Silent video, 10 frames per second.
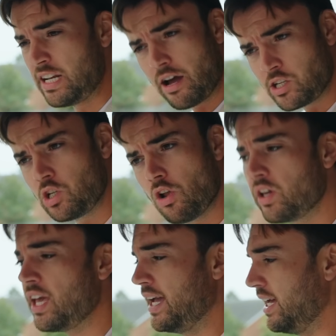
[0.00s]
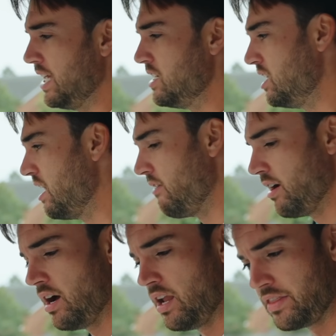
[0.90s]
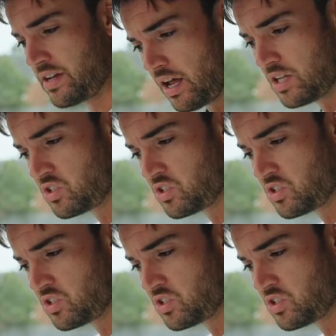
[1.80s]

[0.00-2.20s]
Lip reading: Nice looking interior. I like the colour